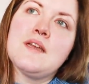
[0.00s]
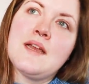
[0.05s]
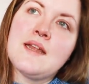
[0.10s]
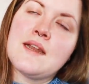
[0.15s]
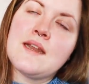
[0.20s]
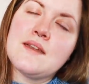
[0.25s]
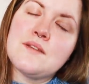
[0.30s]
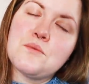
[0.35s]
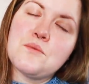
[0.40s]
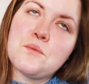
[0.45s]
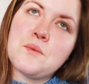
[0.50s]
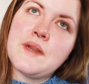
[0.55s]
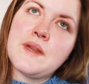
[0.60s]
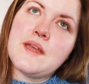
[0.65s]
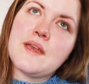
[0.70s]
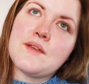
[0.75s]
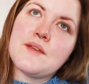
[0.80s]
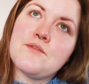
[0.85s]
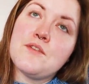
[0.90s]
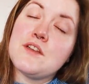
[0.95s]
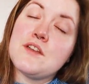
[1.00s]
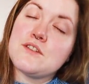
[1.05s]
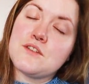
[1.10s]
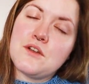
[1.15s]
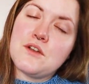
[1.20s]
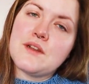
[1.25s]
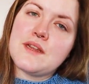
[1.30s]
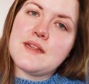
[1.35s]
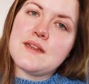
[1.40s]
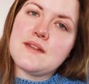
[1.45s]
And when I first
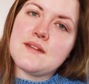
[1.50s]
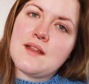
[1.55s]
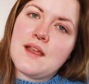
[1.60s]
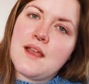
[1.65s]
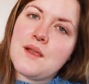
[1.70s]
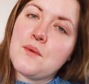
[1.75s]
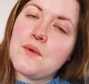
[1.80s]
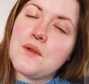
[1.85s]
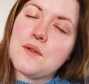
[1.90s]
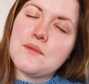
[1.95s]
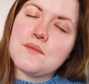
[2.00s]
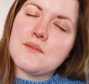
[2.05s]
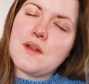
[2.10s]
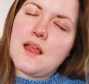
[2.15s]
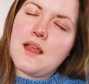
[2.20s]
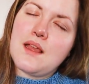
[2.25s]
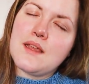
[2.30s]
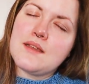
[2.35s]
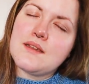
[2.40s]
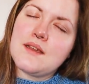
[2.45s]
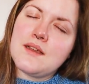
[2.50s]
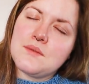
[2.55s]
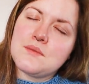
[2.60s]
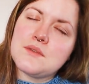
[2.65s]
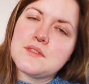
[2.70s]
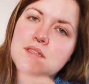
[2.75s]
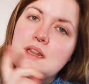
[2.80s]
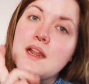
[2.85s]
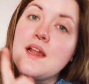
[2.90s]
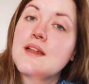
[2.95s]
got it, I won't lie, I
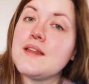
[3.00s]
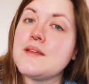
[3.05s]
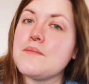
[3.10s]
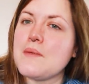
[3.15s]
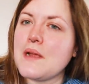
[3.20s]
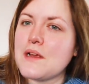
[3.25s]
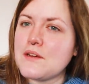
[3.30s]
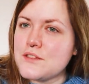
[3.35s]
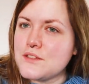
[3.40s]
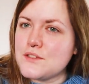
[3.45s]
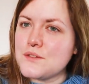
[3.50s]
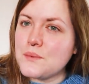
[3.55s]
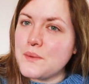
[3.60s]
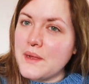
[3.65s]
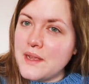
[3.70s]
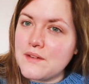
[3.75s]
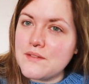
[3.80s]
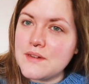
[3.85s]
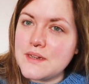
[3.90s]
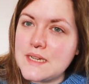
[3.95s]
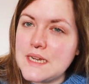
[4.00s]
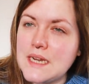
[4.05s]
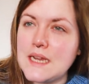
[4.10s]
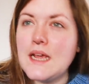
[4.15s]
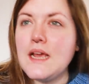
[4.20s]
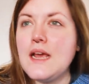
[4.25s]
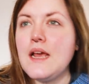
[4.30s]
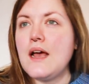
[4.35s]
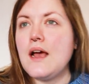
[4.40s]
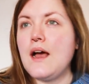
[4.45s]
was slightly embarrassed to wear it
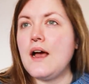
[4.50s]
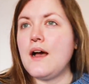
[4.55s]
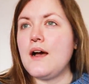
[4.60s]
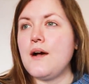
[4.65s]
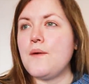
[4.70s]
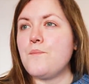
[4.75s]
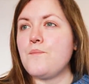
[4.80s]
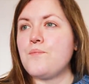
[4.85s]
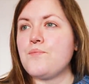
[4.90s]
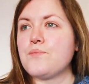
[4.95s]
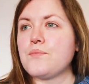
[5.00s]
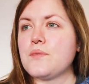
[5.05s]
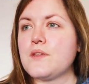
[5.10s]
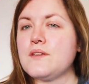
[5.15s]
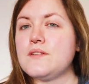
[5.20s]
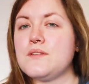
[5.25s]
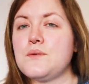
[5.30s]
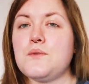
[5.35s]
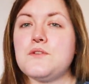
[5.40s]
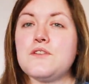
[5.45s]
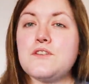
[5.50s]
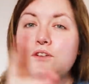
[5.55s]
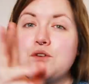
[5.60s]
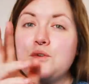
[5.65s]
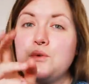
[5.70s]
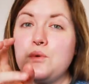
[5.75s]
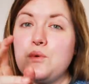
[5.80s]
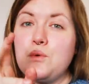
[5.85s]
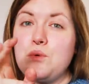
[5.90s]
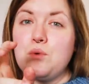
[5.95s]
because it wasn't
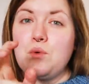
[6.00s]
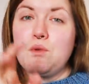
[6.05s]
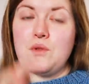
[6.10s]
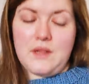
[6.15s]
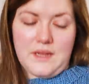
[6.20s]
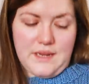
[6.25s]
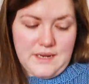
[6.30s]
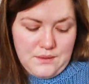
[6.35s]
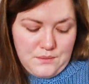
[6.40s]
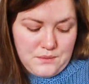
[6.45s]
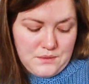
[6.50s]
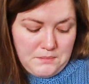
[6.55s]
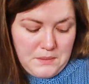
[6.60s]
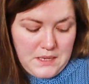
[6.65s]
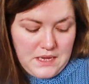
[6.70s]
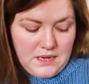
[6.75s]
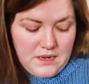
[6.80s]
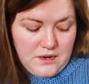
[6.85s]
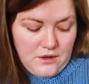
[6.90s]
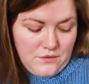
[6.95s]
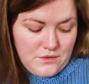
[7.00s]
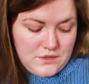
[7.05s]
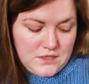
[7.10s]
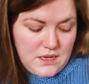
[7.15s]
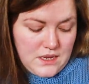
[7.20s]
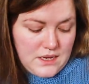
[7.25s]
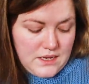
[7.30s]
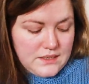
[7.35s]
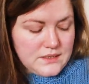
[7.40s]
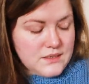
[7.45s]
cool and it was big and
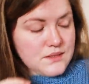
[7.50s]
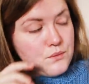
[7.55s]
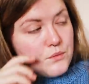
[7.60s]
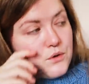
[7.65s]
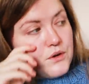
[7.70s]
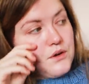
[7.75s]
oversized and